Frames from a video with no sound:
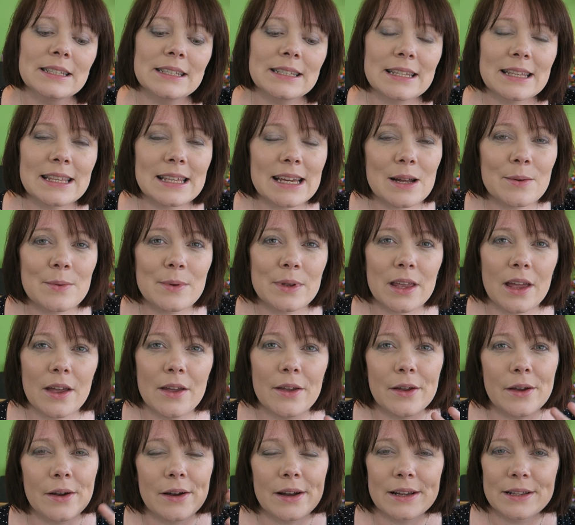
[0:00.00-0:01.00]
So there we
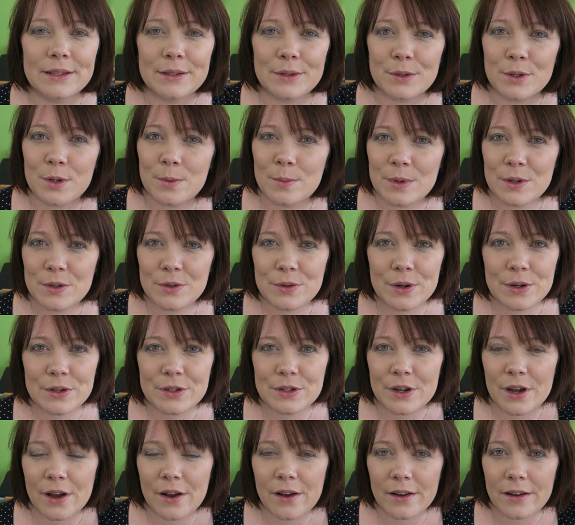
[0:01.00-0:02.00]
go guys, atomic
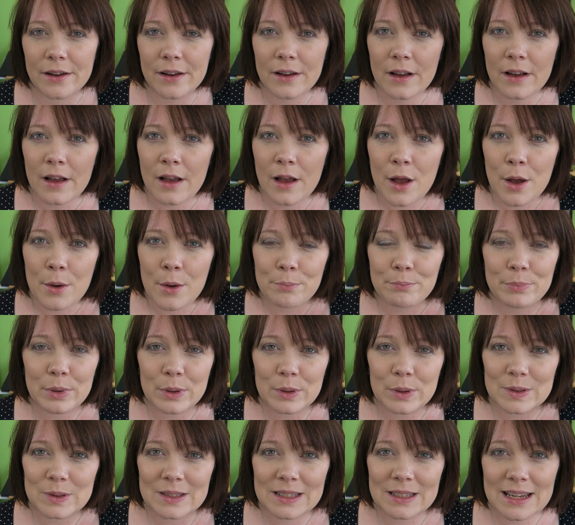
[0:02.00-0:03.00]
structure,
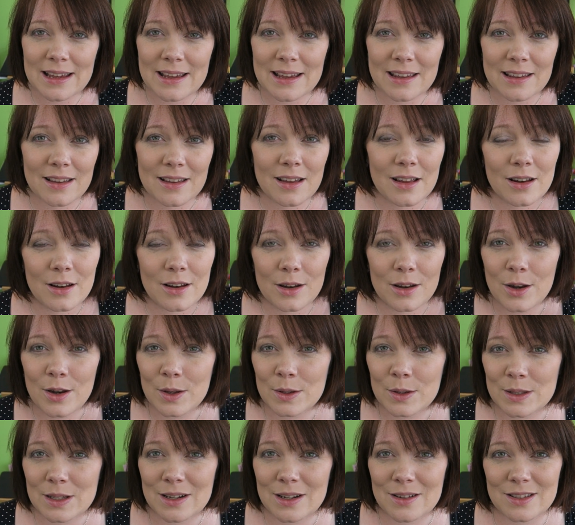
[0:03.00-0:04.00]
bonding,
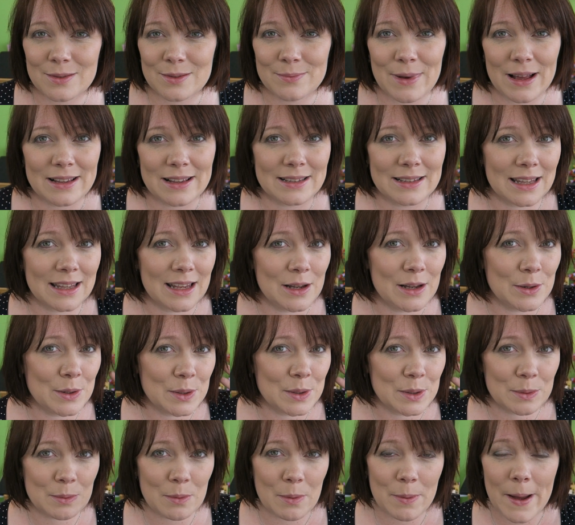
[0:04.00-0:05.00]
lots of math
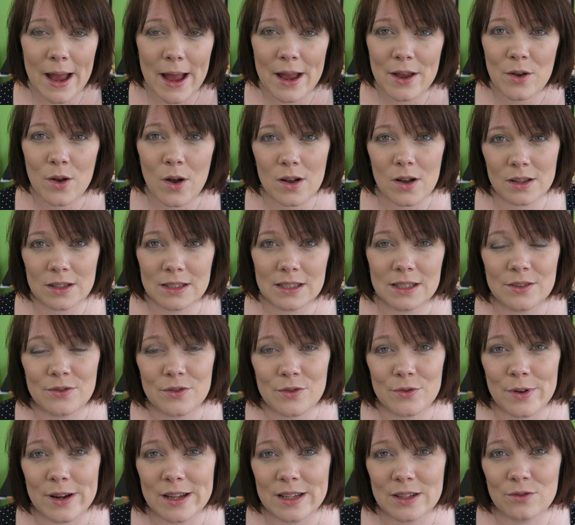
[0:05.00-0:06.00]
skills, prepare your answer
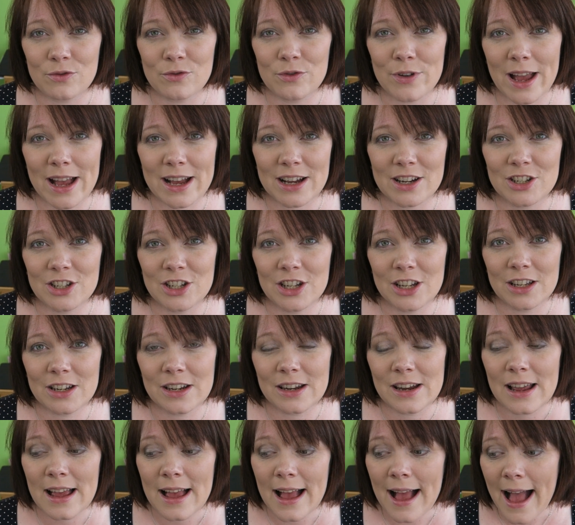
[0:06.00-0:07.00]
for rates of
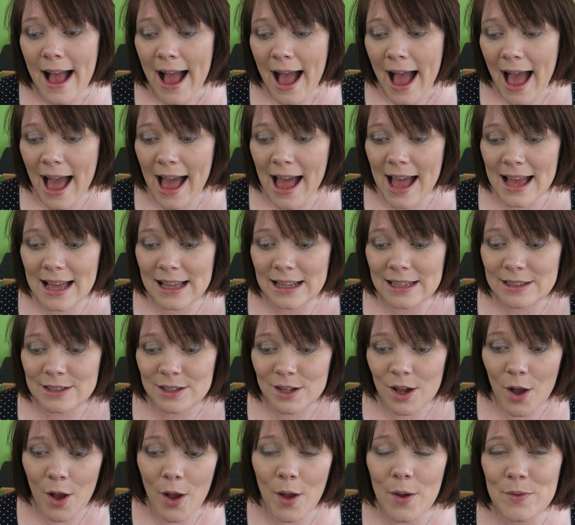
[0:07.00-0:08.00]
reaction, and
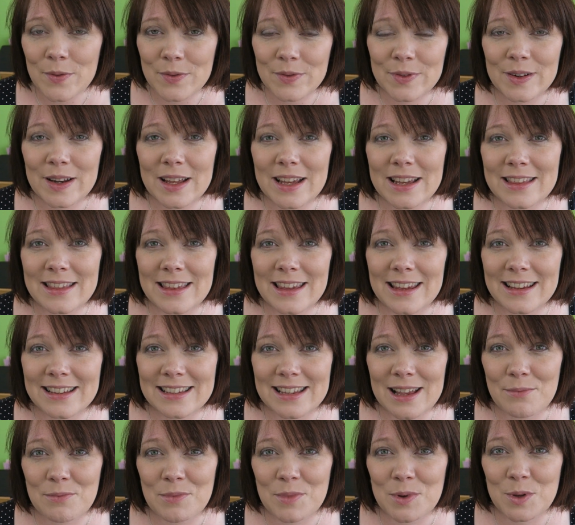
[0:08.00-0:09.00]
hopefully the
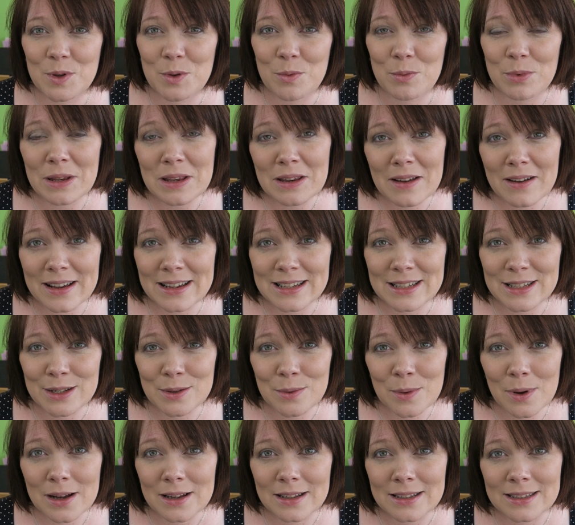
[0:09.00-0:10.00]
examiners will be nice
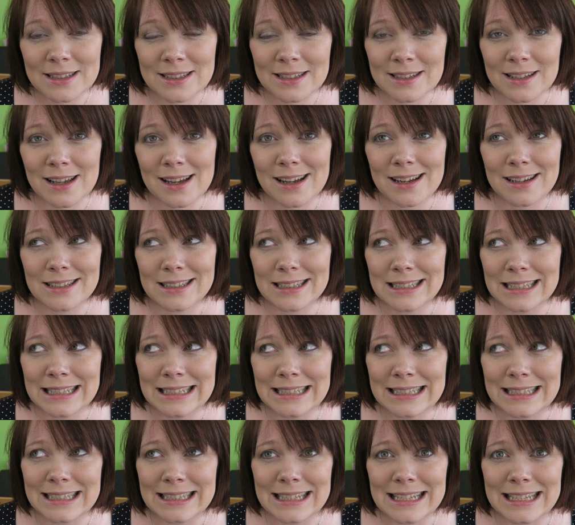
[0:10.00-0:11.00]
to us
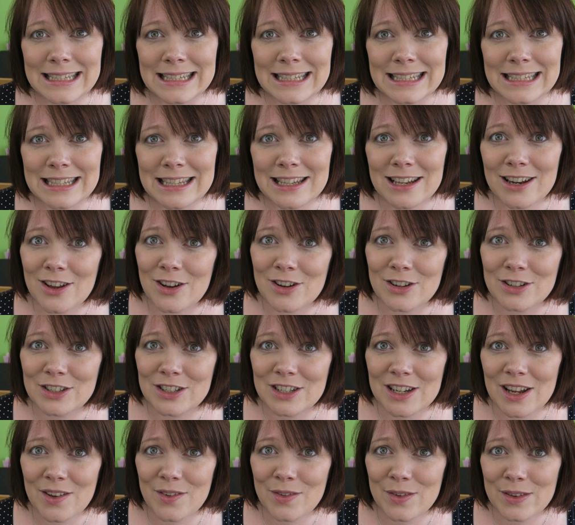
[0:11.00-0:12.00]
since this is the
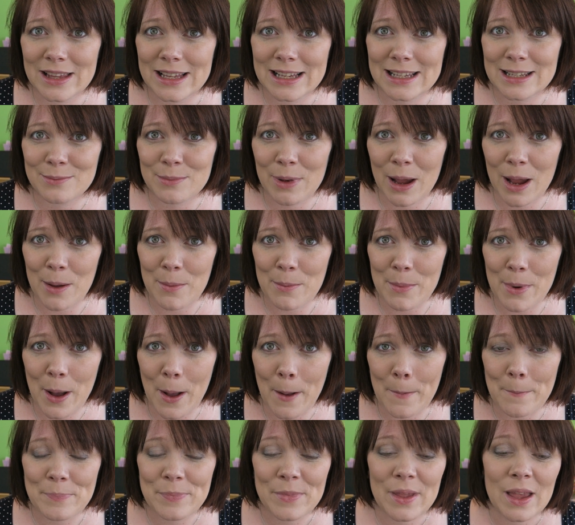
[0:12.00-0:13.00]
last year for this
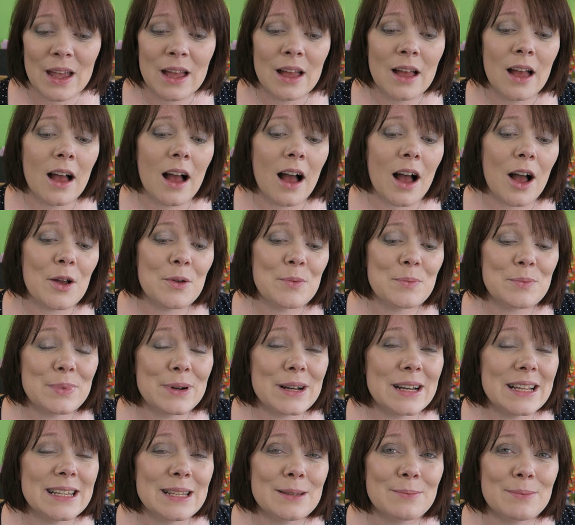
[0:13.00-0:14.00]
paper. And
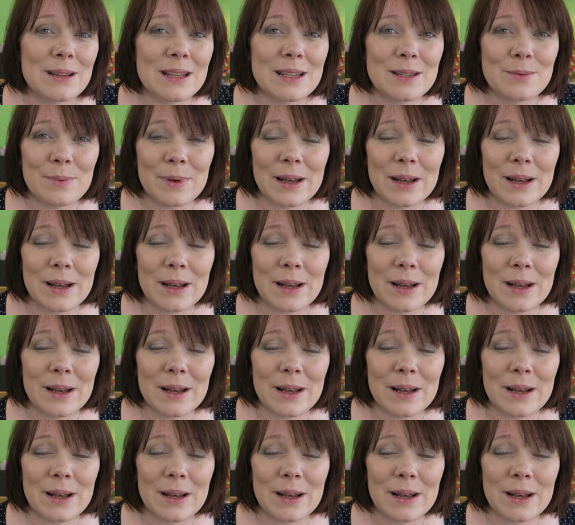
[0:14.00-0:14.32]
please